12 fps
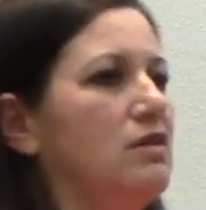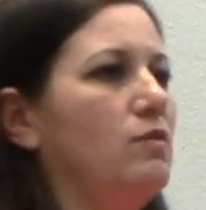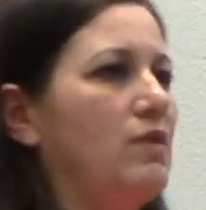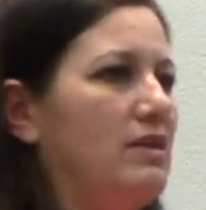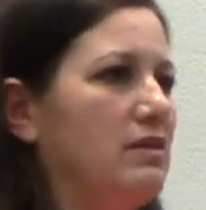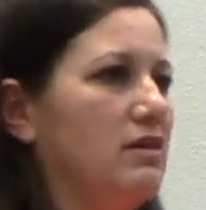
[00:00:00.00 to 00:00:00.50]
the
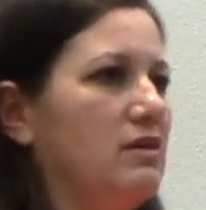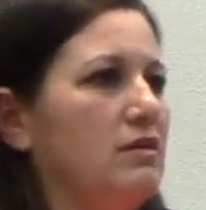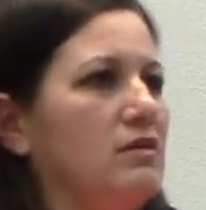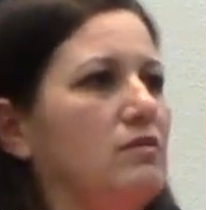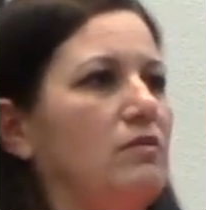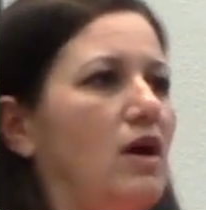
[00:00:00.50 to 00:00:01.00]

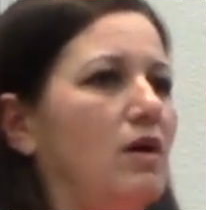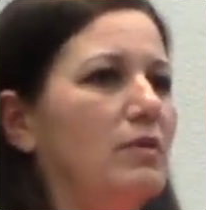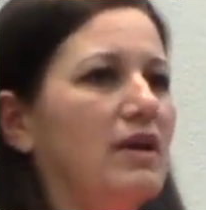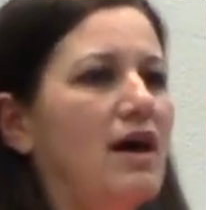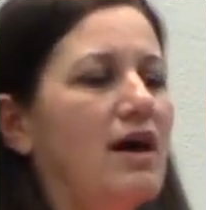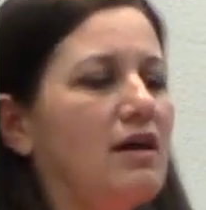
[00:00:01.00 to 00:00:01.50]
weather,
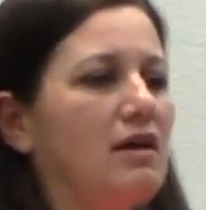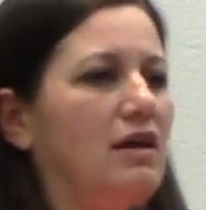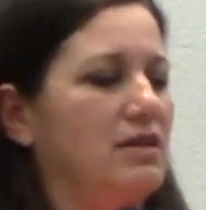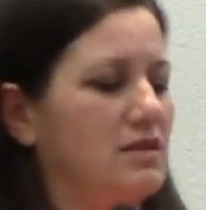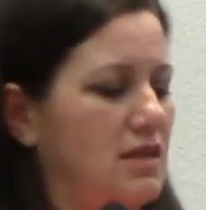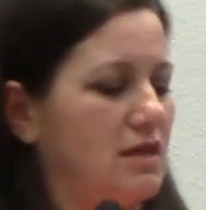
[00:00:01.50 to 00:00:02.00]
almanac, and
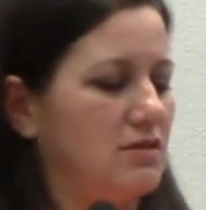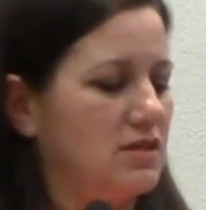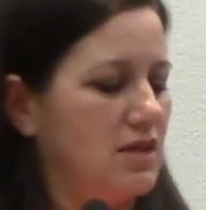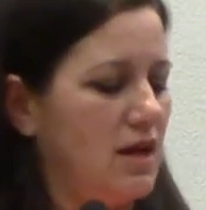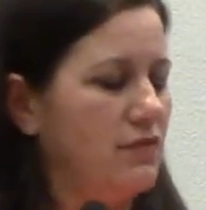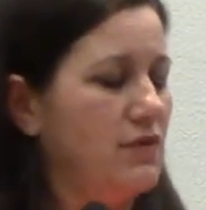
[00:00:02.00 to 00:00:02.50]
all this other
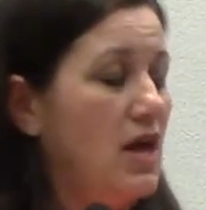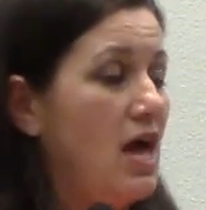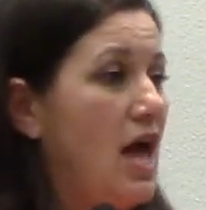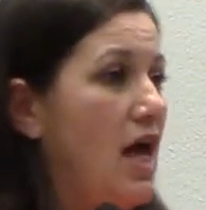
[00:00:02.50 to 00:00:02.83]
stuff.